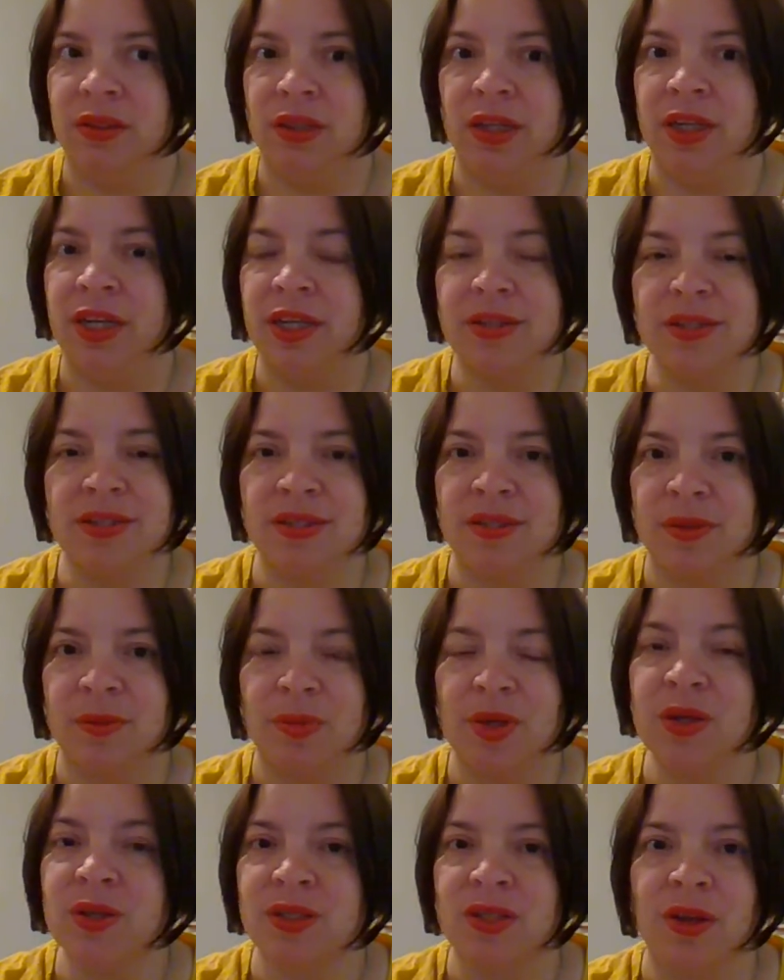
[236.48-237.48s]
It is
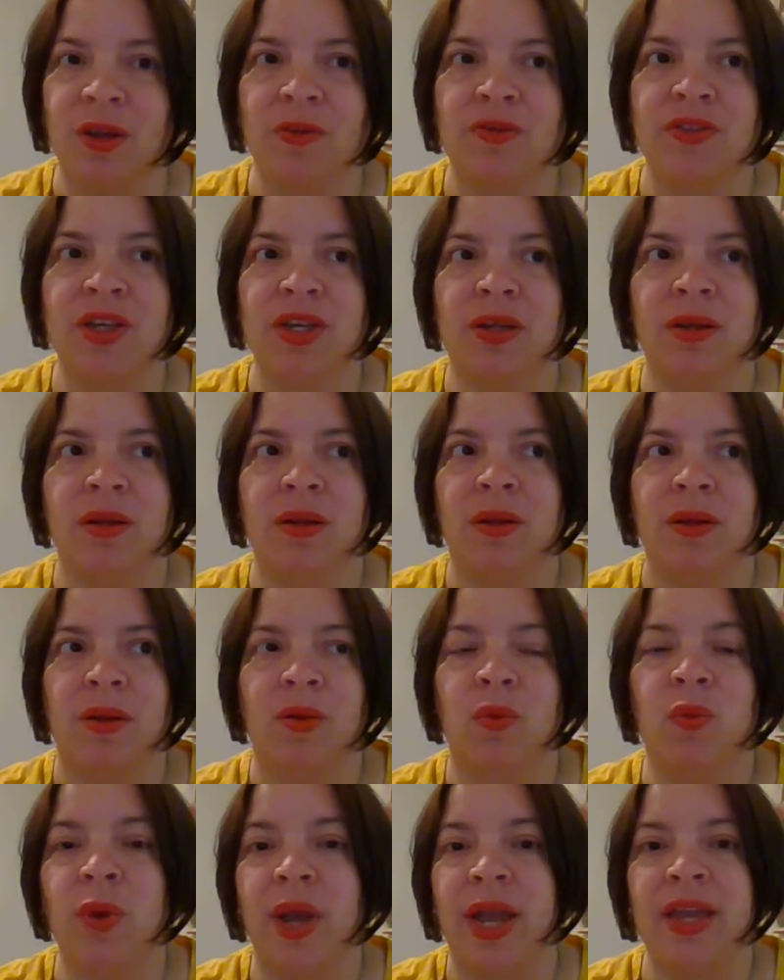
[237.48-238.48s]
because of the
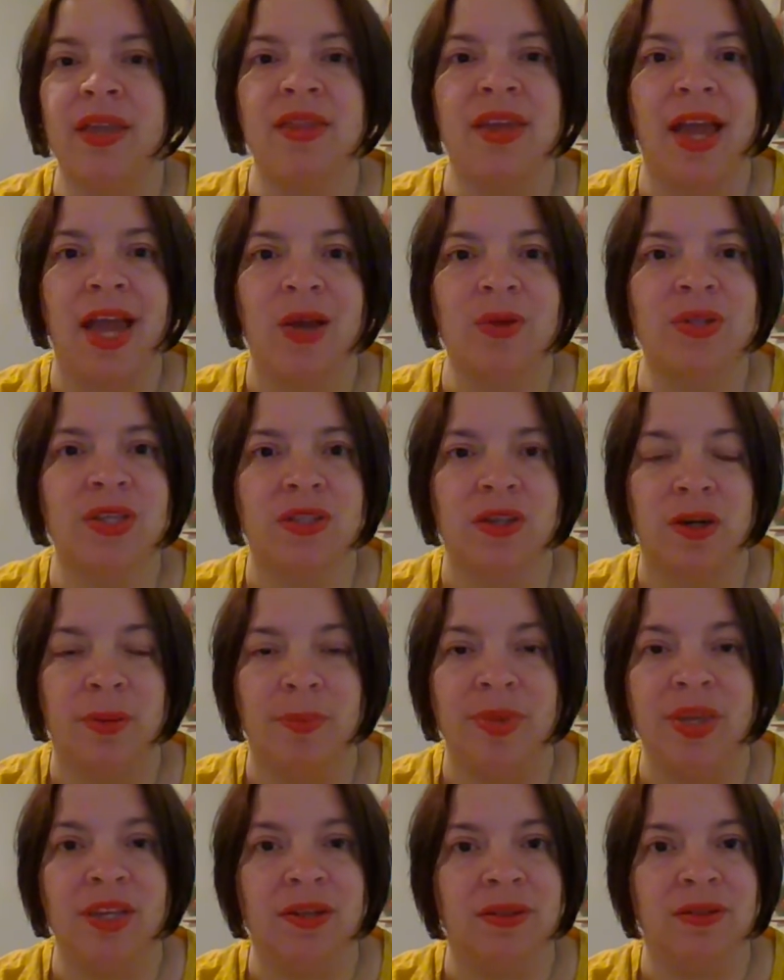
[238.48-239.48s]
way the houses are
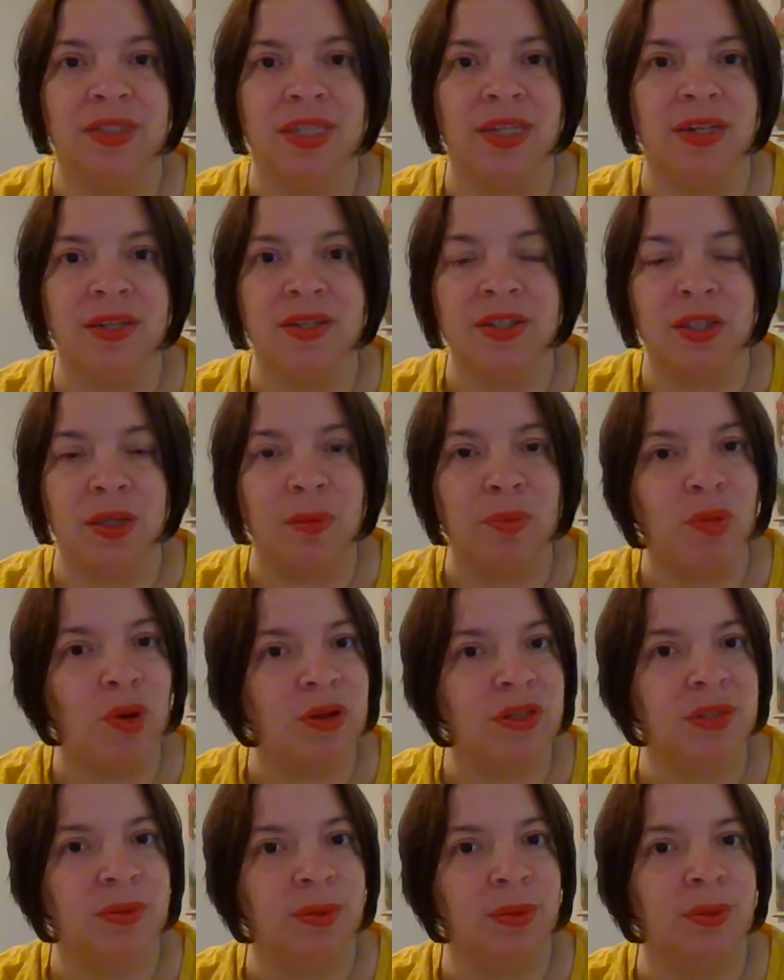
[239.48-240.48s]
built, it is
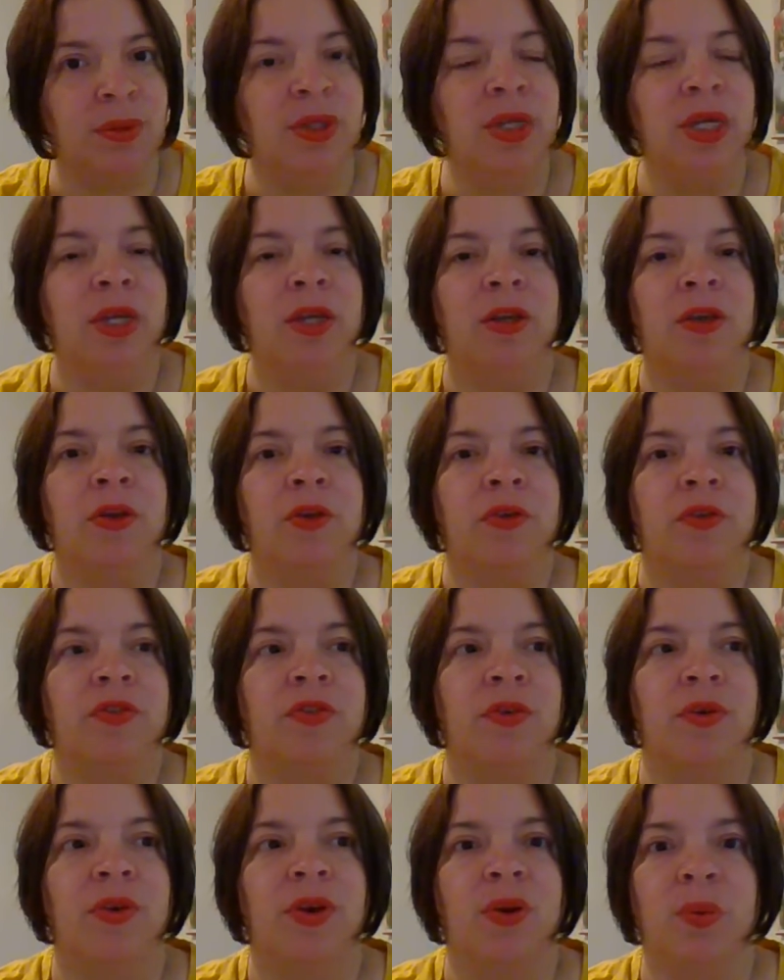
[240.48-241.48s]
impossible
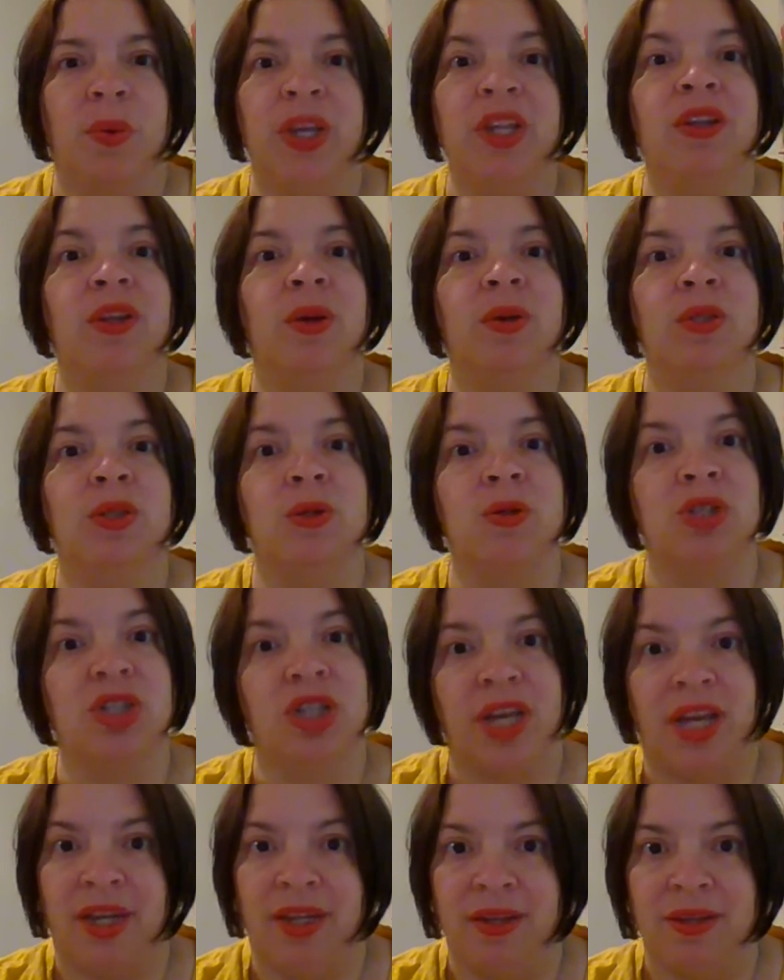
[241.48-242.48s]
for a window to
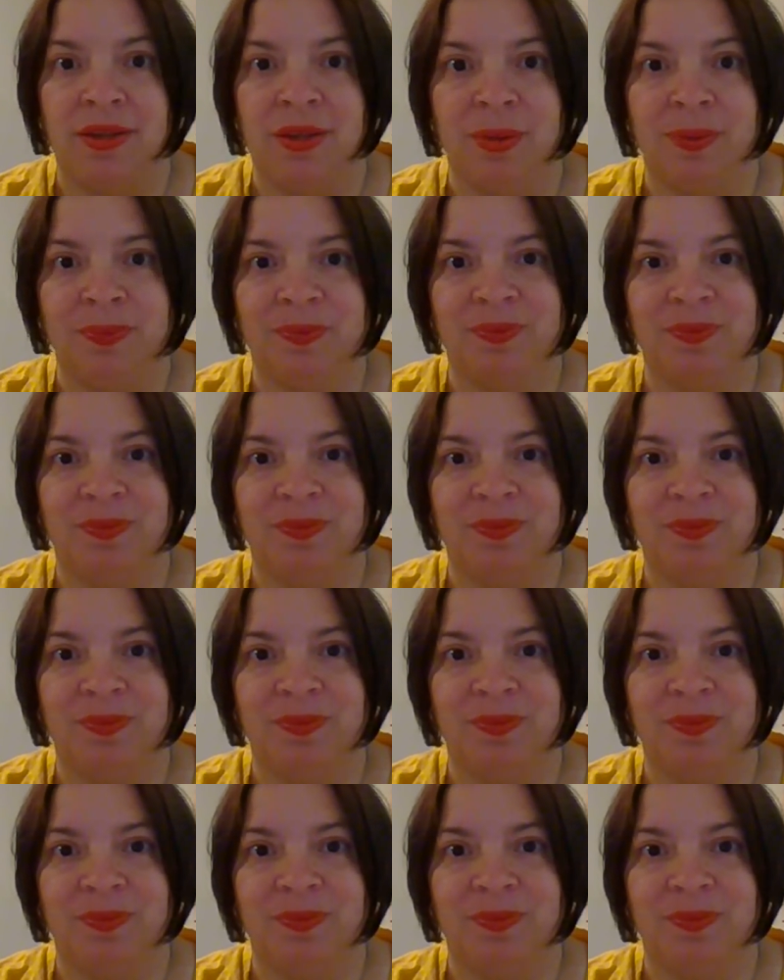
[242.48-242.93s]
shake.